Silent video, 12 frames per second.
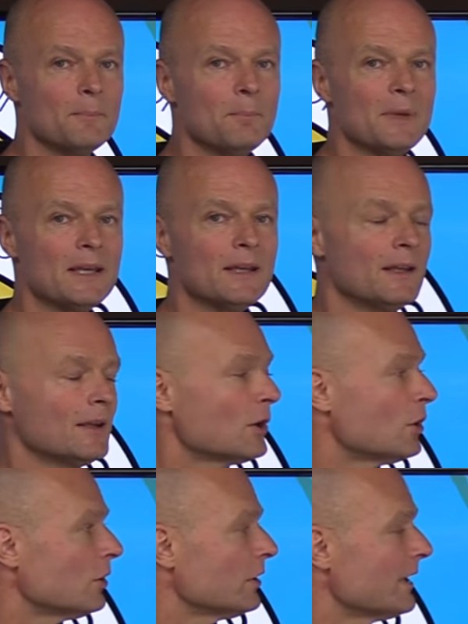meaning
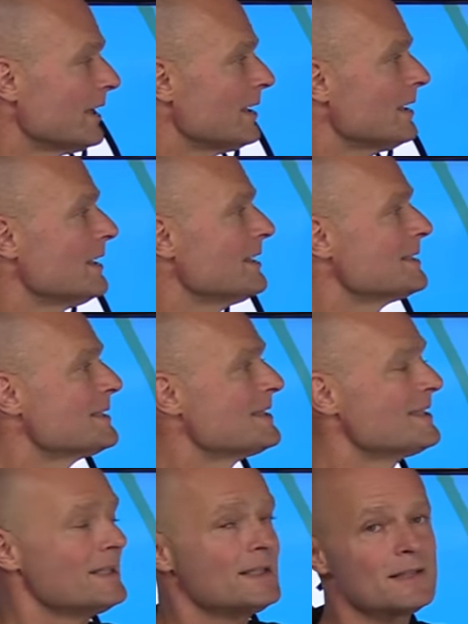called a
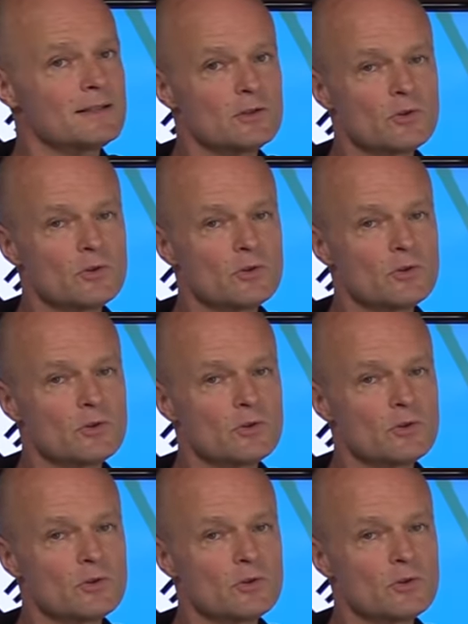cis